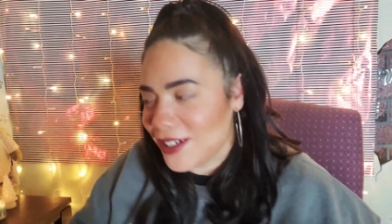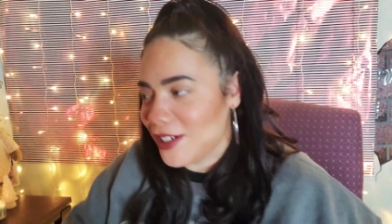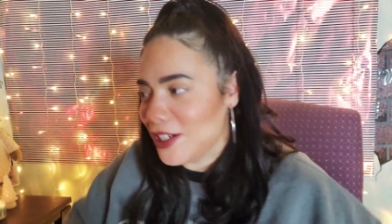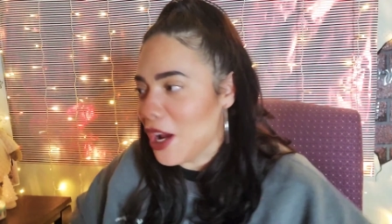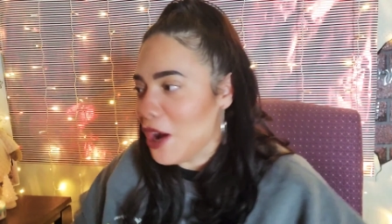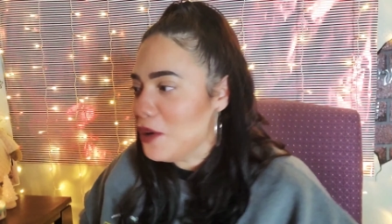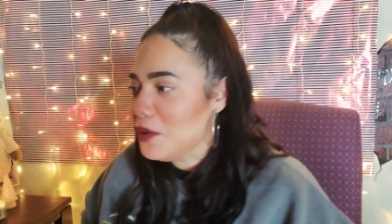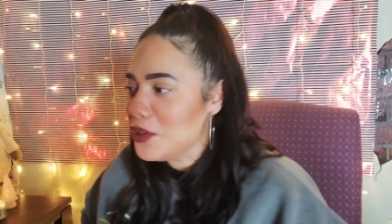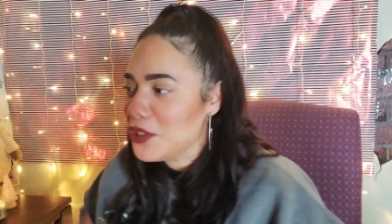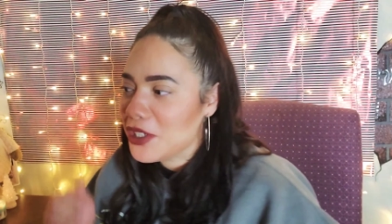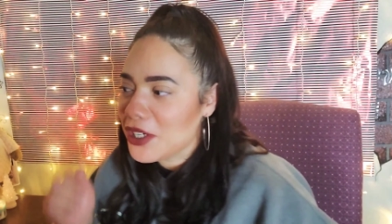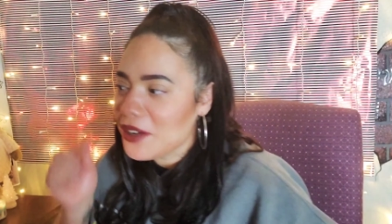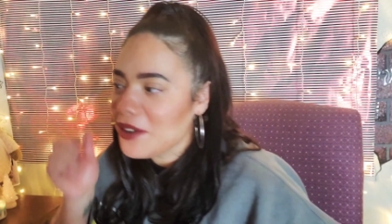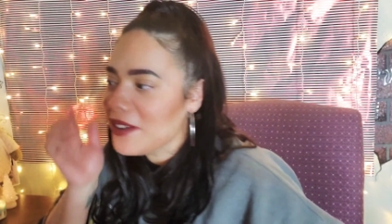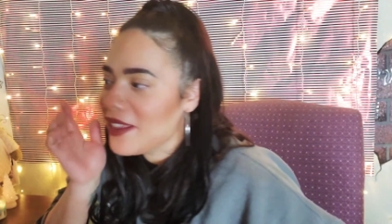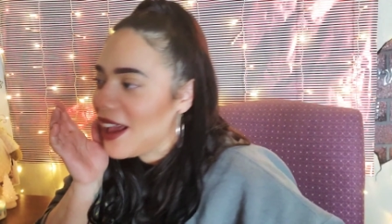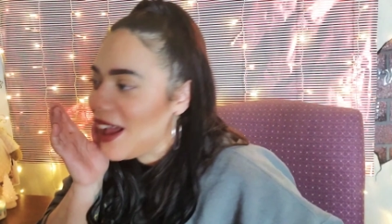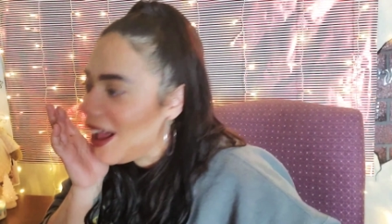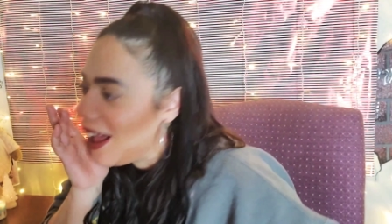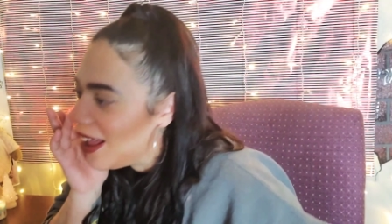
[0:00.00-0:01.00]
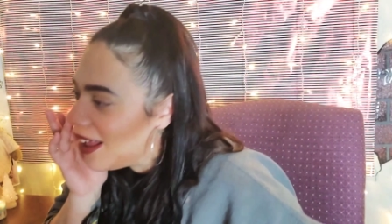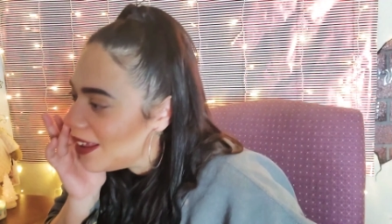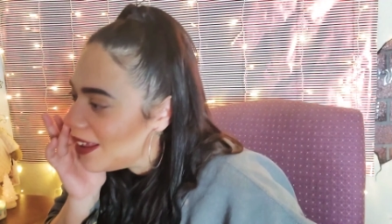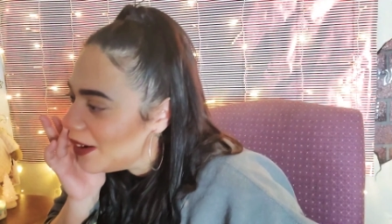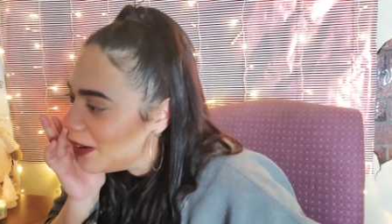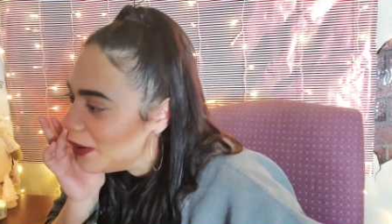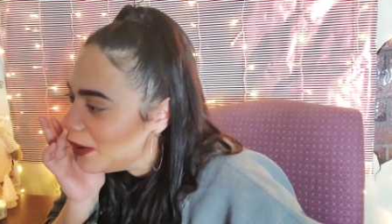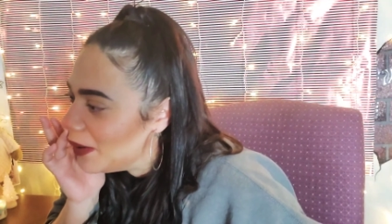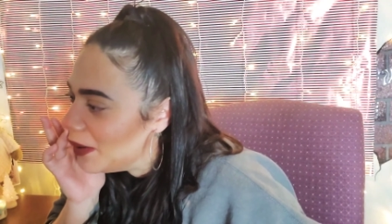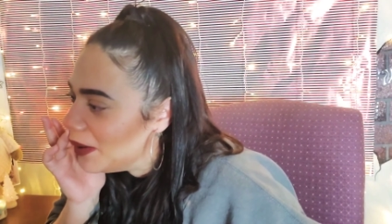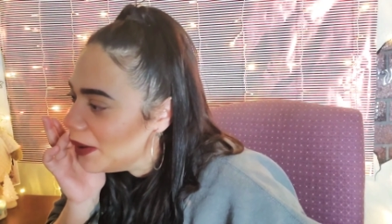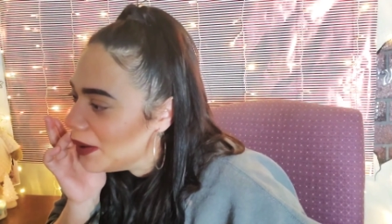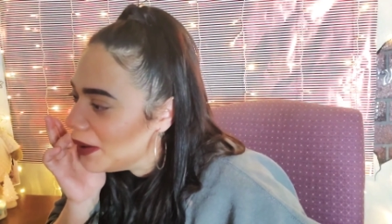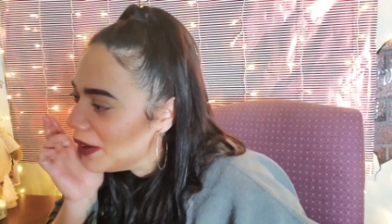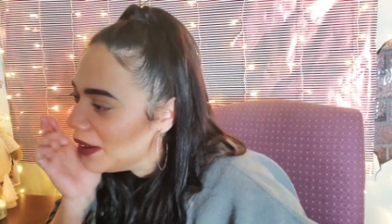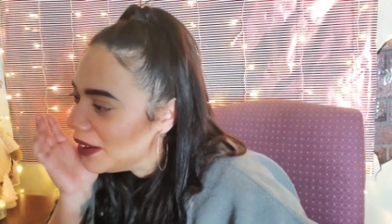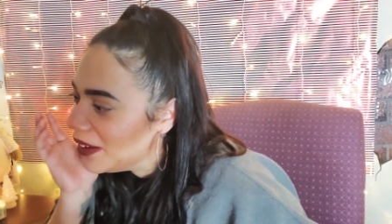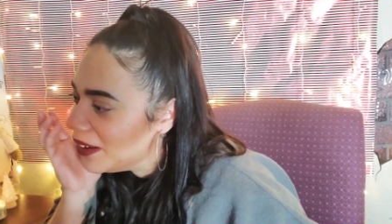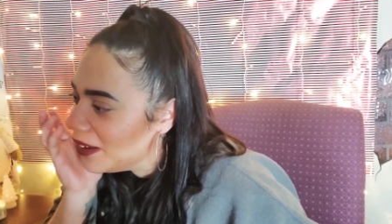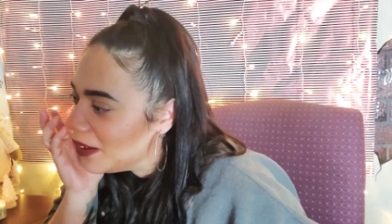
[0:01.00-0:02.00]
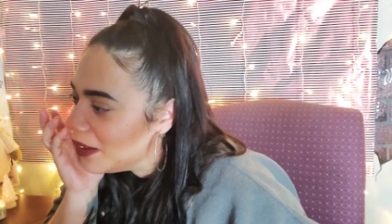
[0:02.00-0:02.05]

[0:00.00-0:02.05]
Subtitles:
don't do that.